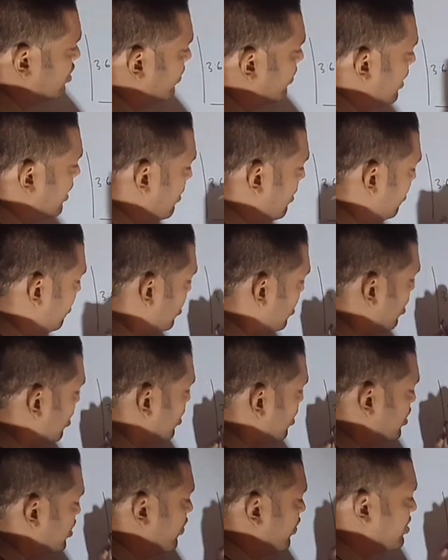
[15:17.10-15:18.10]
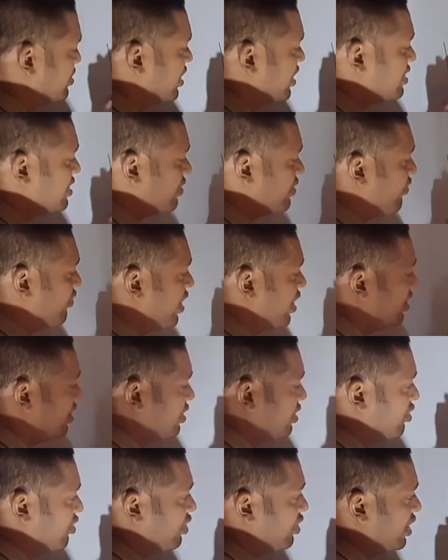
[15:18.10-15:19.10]
will come. She was here somewhere.
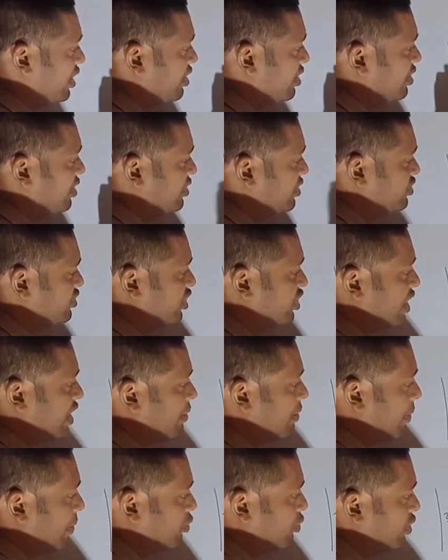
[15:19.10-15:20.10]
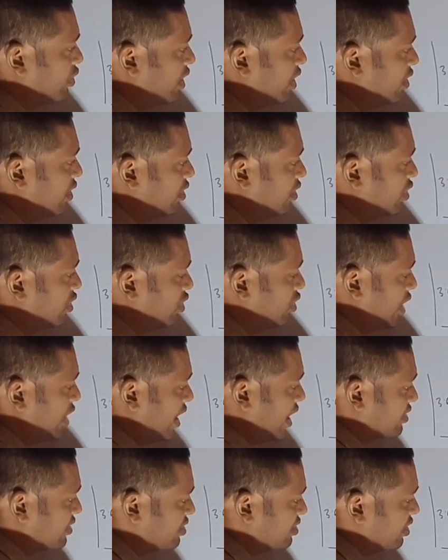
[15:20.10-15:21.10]
Okay, she came up to here.
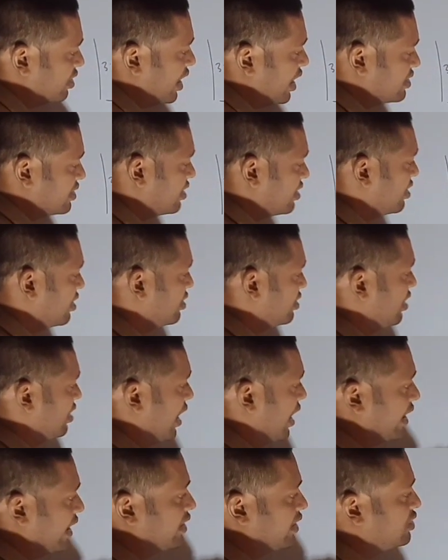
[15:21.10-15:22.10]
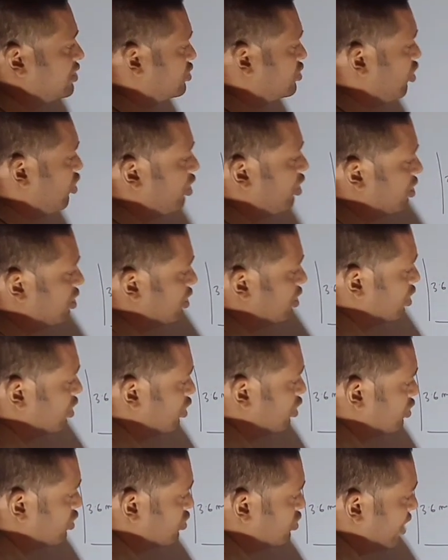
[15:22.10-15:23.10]
Has her height is short.
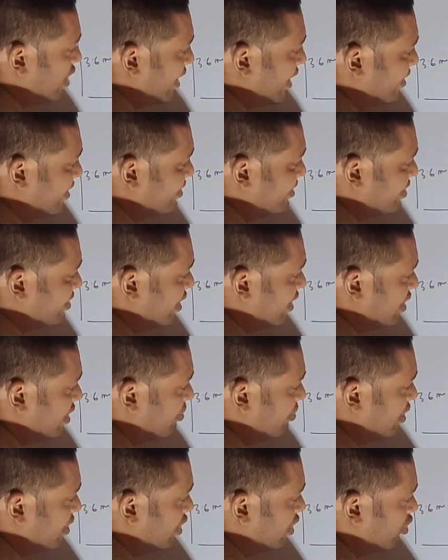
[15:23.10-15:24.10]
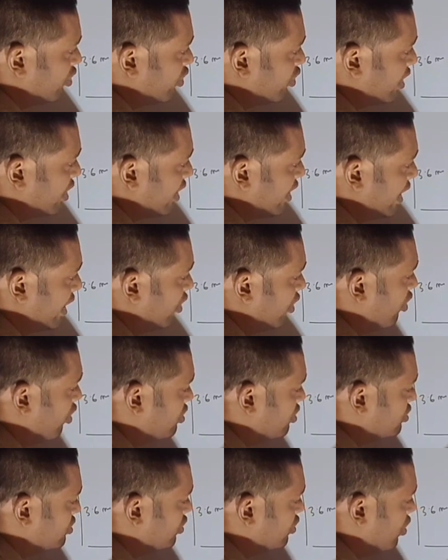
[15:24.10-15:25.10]
So 90 centimeter, or you can write, or
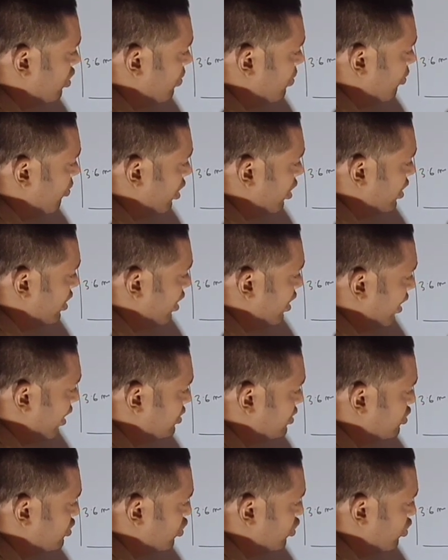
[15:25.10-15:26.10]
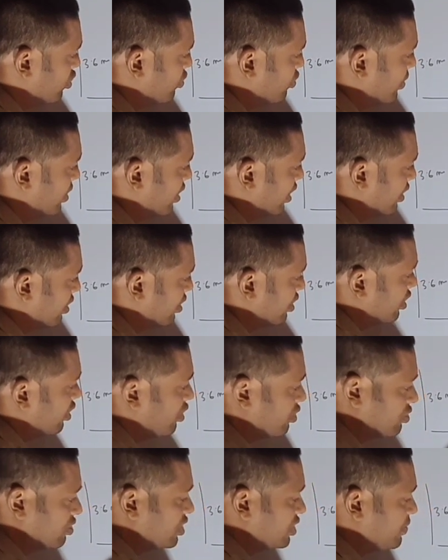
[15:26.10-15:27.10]
0.90 meter.
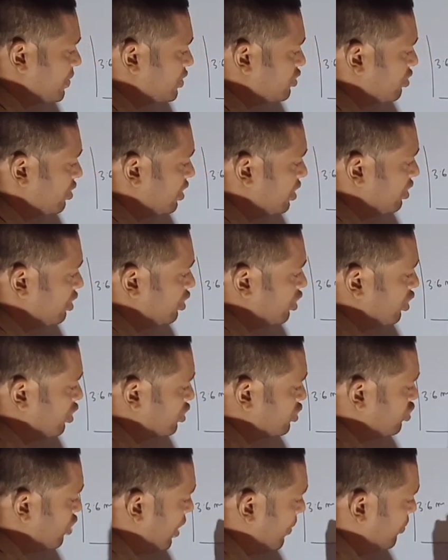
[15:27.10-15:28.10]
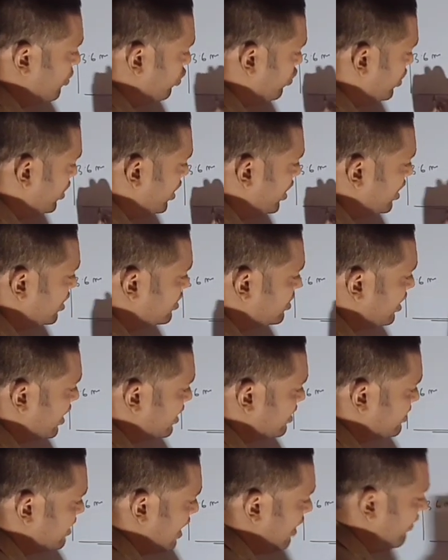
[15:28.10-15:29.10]
So this much only. So up to here she
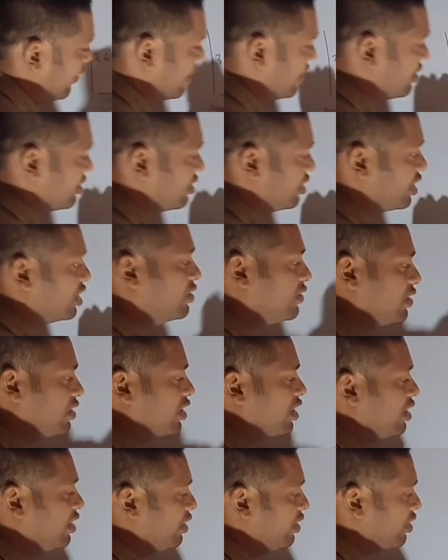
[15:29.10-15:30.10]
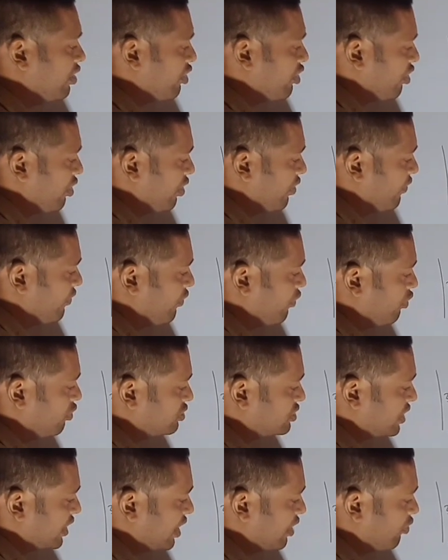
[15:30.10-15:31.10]
has traveled in 4
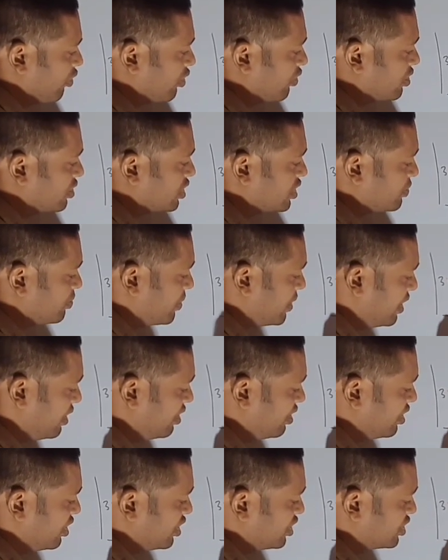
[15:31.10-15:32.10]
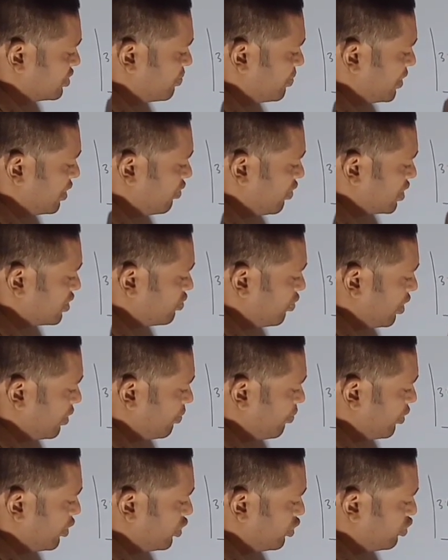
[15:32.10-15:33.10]
seconds. What was the speed? Speed was
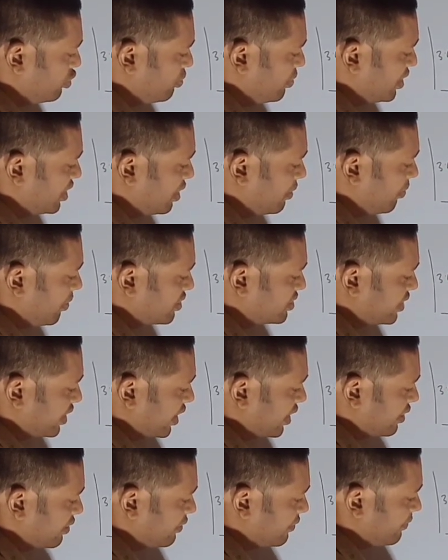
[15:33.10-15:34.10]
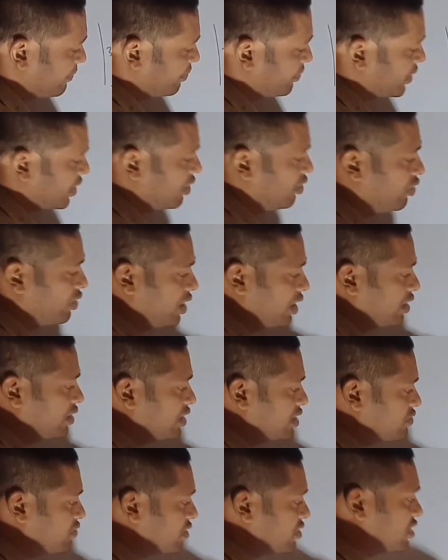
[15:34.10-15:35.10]
1.2 meter per second. Okay,
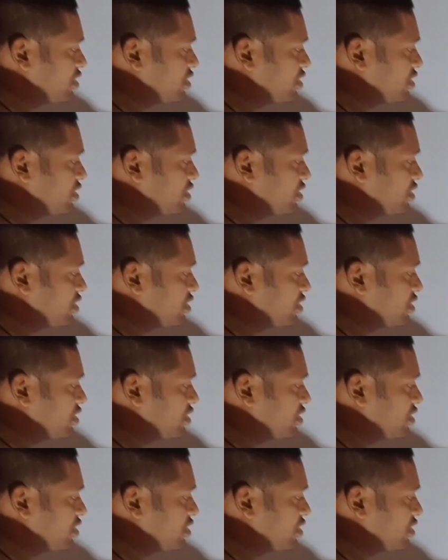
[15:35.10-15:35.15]
this was the